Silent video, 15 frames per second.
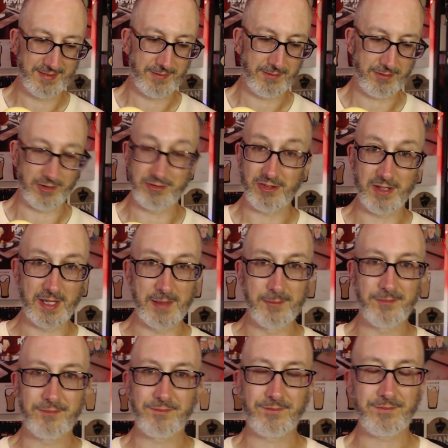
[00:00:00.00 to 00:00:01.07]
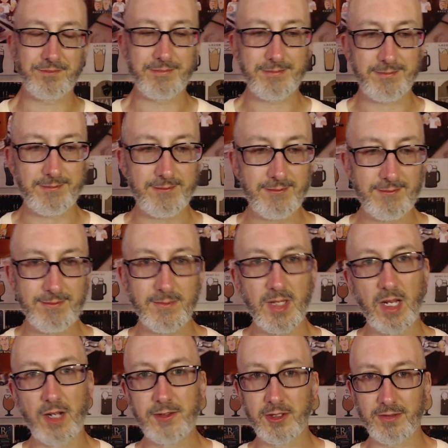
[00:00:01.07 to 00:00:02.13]
for free
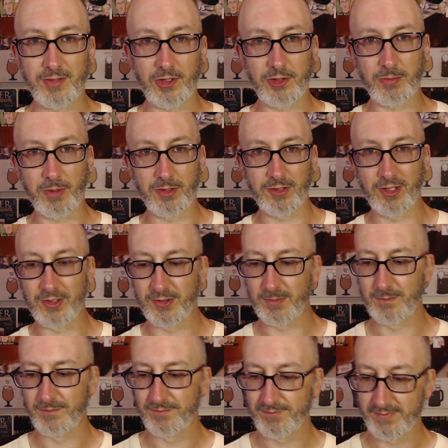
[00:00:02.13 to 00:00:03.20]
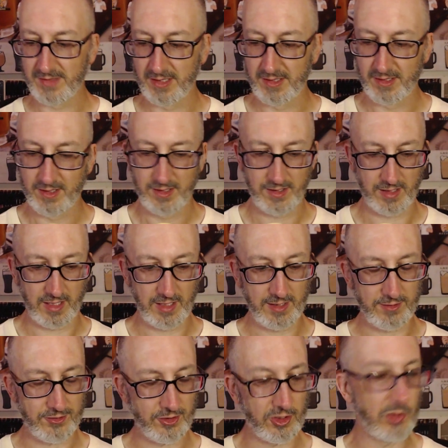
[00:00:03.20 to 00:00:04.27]
on your first purchase. All
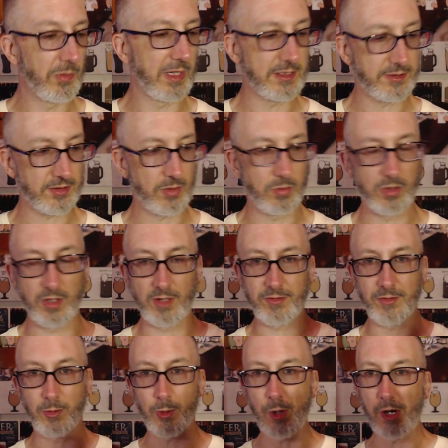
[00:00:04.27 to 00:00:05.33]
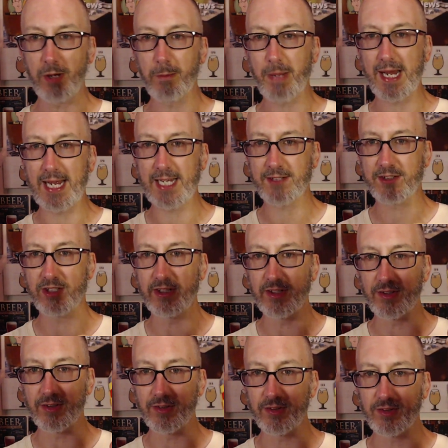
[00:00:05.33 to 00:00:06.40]
right, so my score for
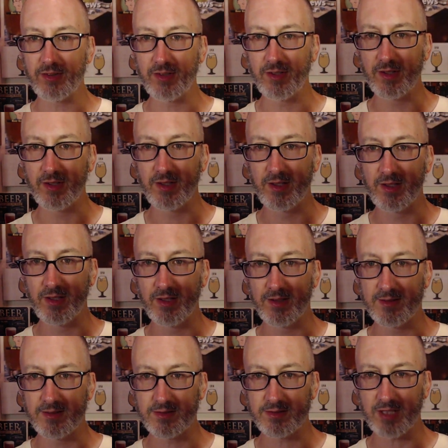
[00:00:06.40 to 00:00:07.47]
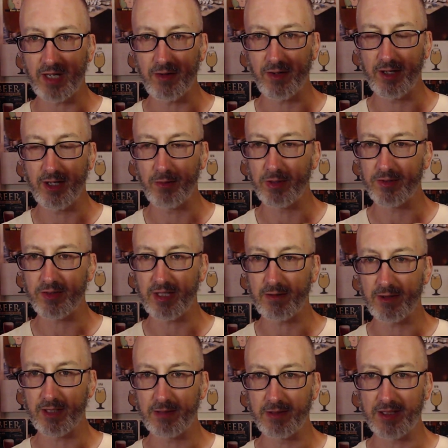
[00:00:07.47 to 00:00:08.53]
Patches Sour Ale with Sour
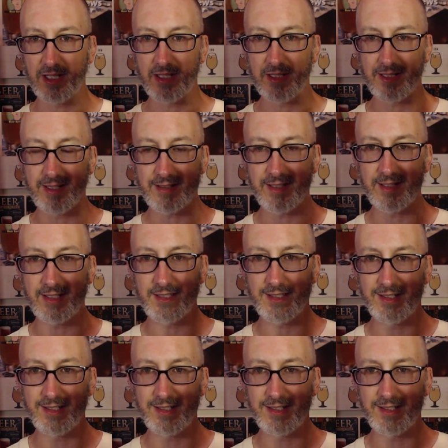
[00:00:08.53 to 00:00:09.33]
Gummy Candy. Again,